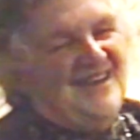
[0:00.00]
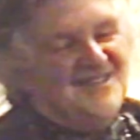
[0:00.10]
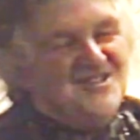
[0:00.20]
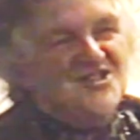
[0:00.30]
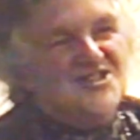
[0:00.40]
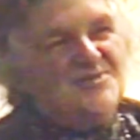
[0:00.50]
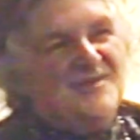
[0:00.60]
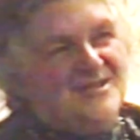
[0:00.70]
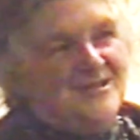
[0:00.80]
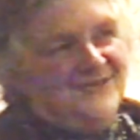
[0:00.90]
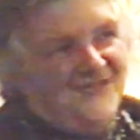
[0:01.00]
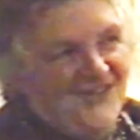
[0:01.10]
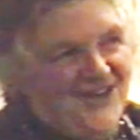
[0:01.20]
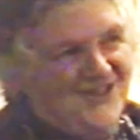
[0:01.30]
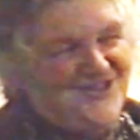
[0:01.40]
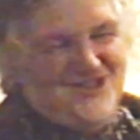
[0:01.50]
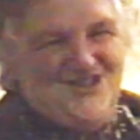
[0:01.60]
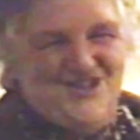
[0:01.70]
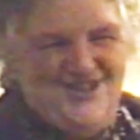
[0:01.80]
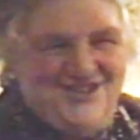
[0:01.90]
It's just a bit
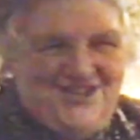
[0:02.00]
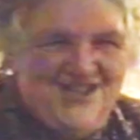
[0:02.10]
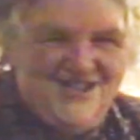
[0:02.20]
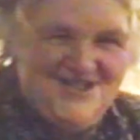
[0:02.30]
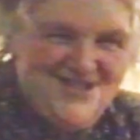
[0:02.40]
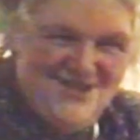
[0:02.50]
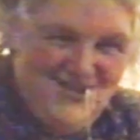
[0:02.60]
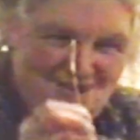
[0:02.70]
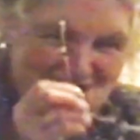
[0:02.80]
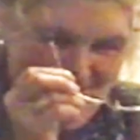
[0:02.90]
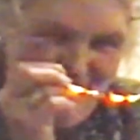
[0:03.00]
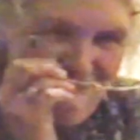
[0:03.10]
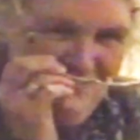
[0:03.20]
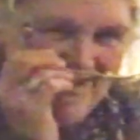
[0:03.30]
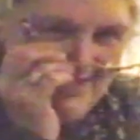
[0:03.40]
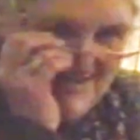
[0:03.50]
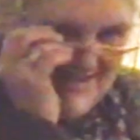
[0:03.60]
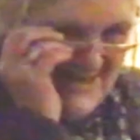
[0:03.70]
unfortunate that the story we picked